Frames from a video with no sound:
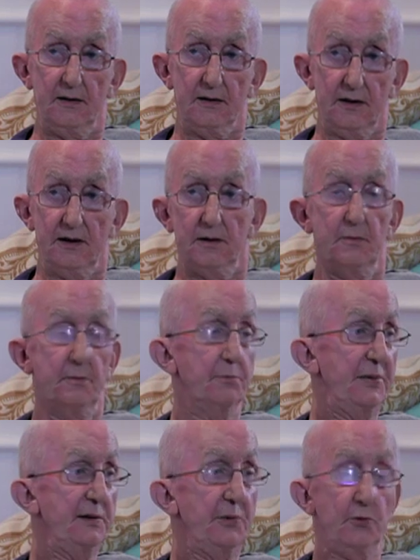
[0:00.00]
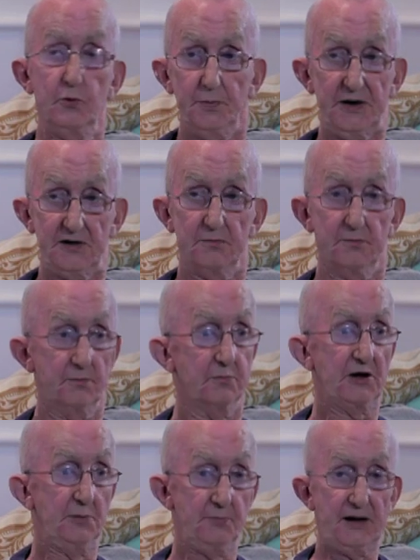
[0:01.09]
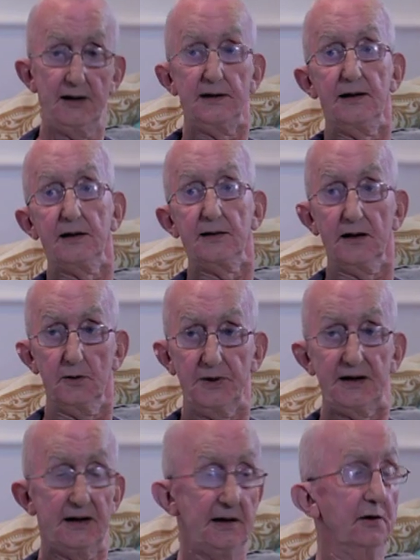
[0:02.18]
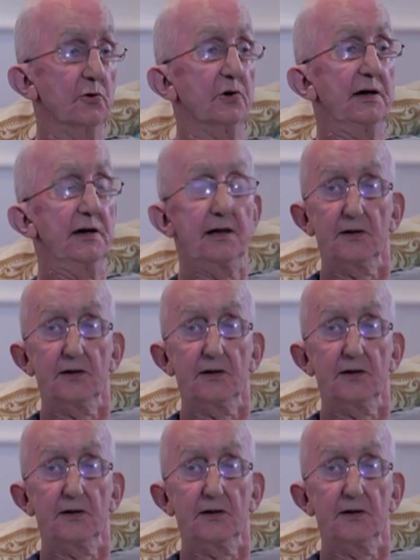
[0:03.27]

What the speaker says: Yeah? People will be complaining, they'll be out looking,